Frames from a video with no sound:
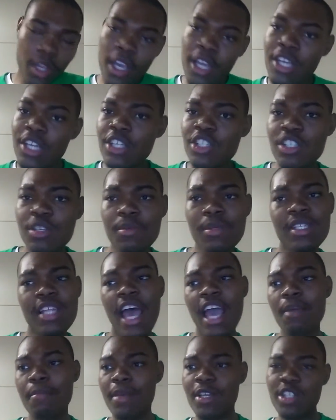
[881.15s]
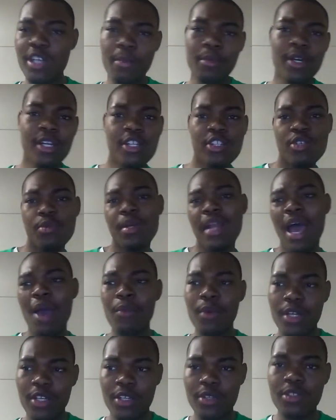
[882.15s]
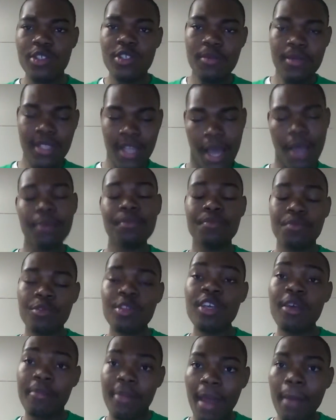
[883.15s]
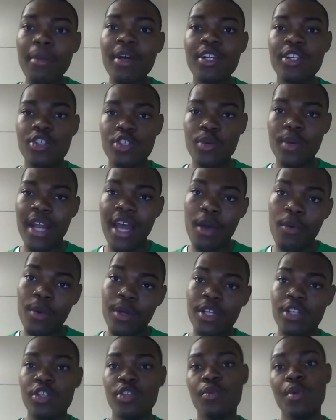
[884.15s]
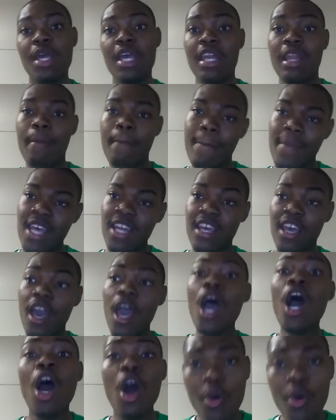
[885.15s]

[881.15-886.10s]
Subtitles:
And then she was like, bitch, I'm going to do what I want to do. She was like, and I'm going to do what I want to do in a minute.